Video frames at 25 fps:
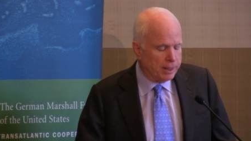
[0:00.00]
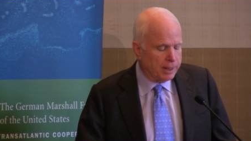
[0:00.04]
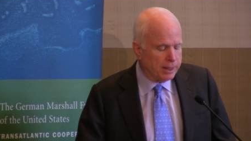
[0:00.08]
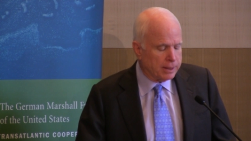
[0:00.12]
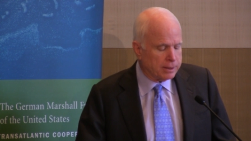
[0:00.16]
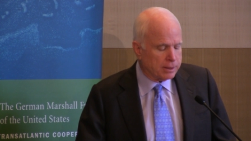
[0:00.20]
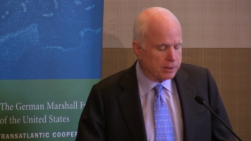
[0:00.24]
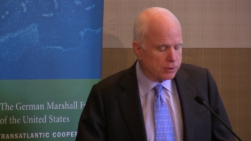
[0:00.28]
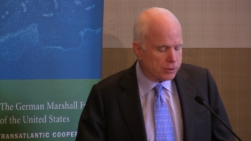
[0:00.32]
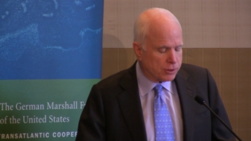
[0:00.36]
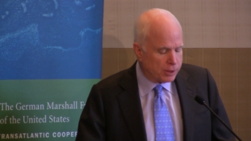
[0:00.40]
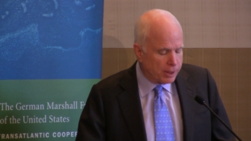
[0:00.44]

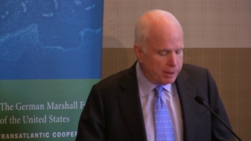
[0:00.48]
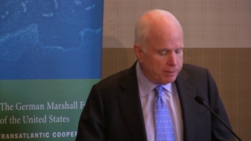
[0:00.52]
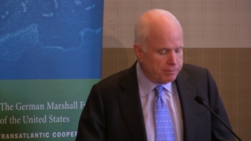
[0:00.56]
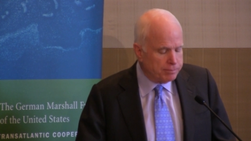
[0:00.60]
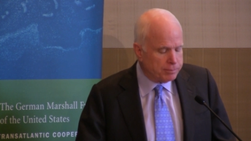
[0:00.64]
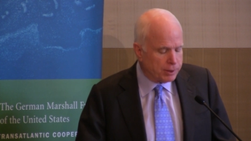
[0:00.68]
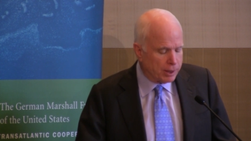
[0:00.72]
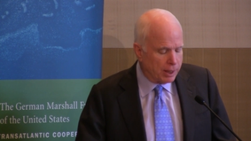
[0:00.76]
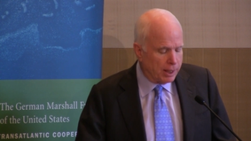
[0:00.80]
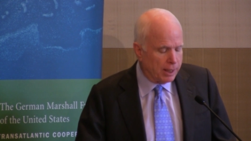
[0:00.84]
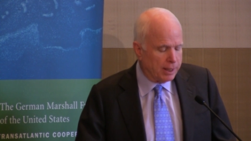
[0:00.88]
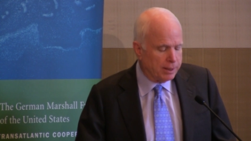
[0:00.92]
At the
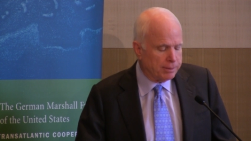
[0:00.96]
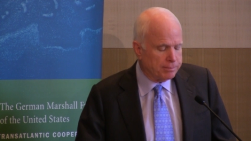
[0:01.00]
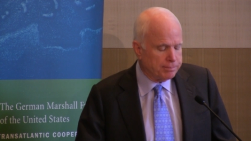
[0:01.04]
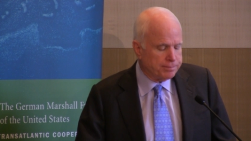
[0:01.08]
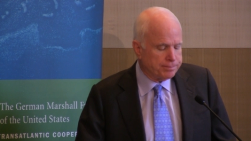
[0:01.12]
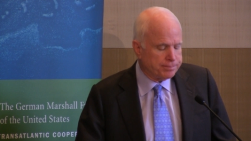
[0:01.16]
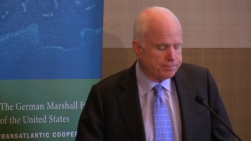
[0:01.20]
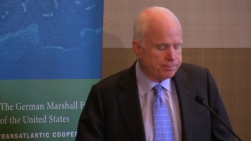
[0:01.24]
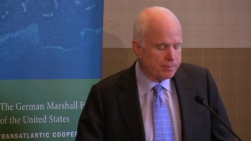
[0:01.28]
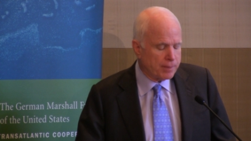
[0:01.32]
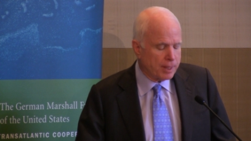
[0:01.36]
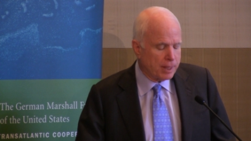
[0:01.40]
same
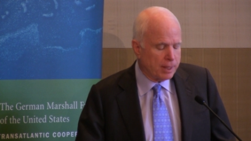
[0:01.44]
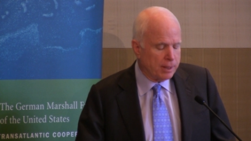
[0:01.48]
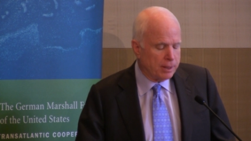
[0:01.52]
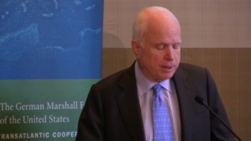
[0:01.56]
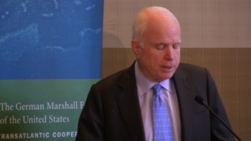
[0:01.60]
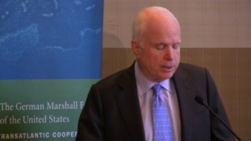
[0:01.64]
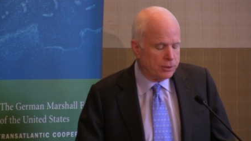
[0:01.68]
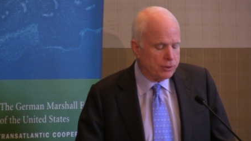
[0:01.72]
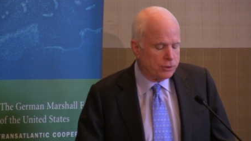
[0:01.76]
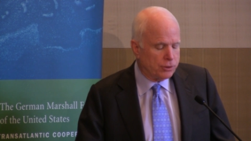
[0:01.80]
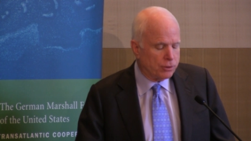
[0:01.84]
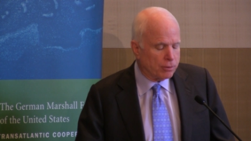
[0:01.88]
time,
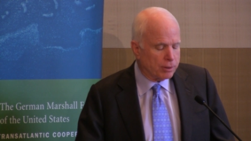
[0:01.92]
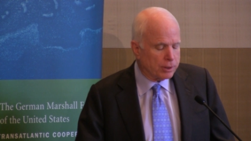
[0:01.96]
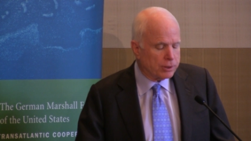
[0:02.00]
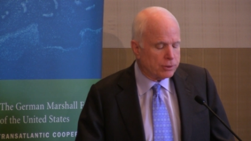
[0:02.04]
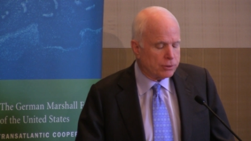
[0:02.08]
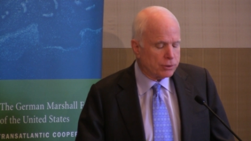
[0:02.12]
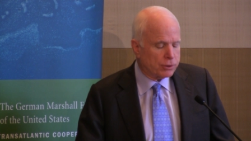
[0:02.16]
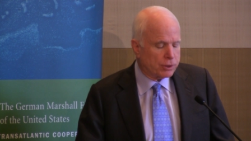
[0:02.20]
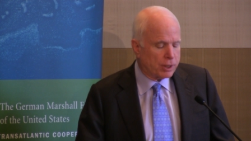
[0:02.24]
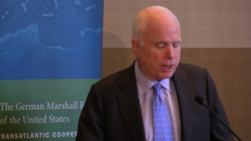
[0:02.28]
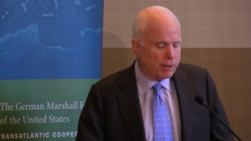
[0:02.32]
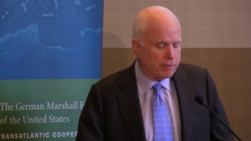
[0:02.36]

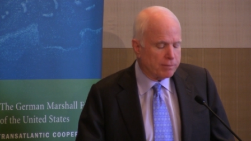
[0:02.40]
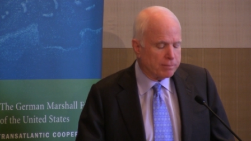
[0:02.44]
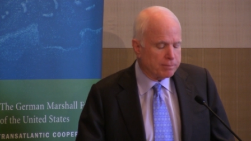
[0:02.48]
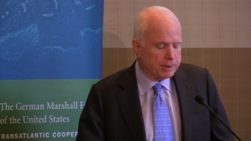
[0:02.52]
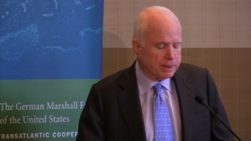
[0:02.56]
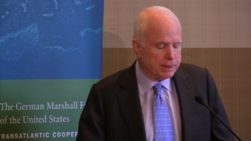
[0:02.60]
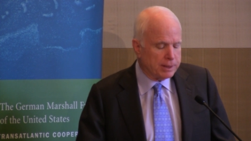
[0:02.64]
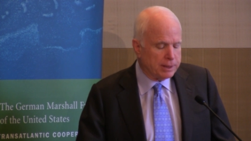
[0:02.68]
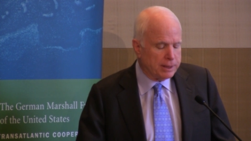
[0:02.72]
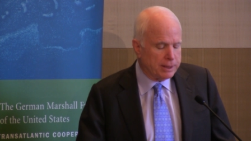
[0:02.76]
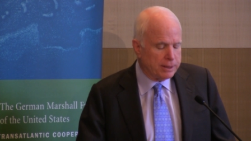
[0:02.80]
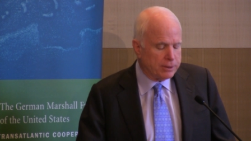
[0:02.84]
Georgia's
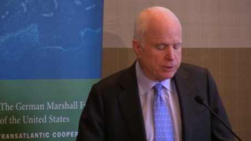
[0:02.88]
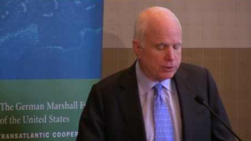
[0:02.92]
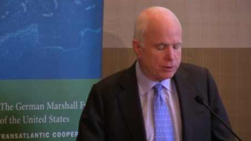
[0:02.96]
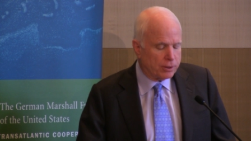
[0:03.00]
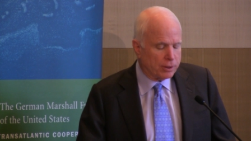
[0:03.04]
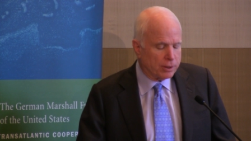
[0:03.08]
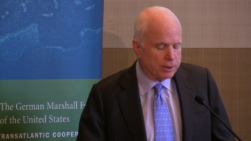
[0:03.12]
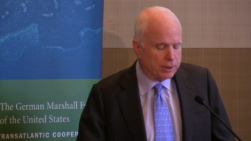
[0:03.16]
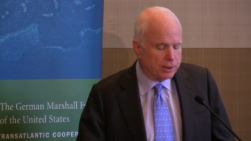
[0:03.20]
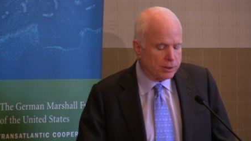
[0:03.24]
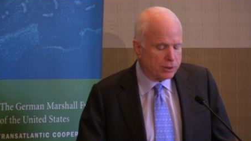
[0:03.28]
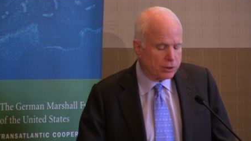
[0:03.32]
government needs
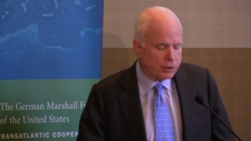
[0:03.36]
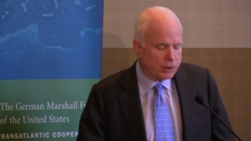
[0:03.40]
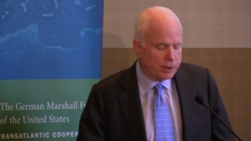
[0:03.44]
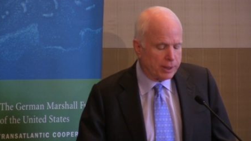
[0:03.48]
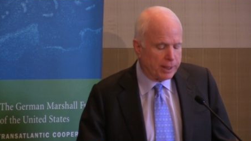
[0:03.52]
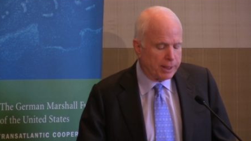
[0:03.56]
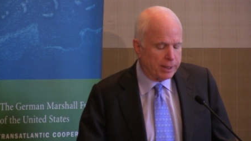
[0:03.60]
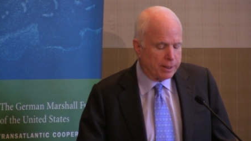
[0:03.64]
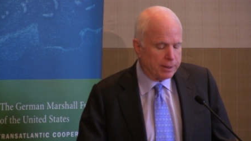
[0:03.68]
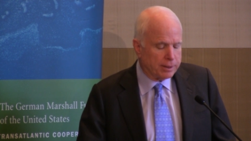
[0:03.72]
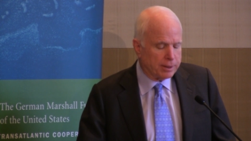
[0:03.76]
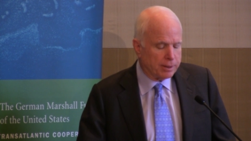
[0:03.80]
to
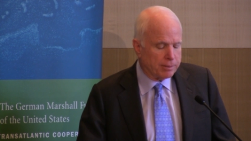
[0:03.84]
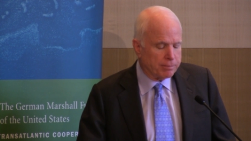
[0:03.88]
understand